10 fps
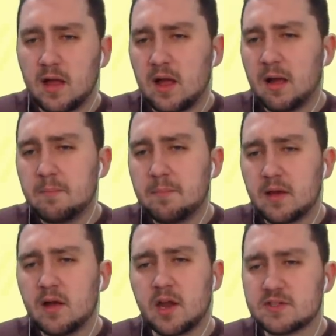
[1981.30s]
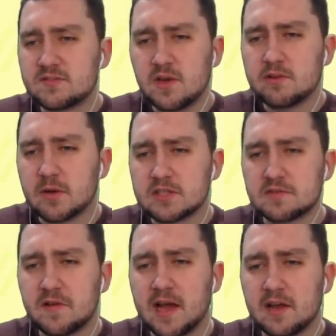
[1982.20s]
Ampiano is very much a
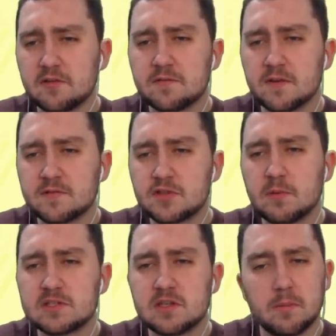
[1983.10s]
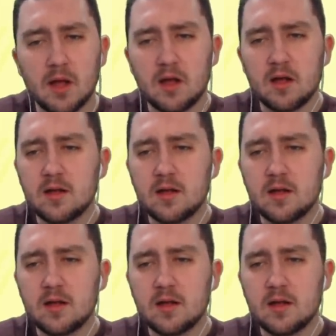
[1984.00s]
fan of Thomas Lamar.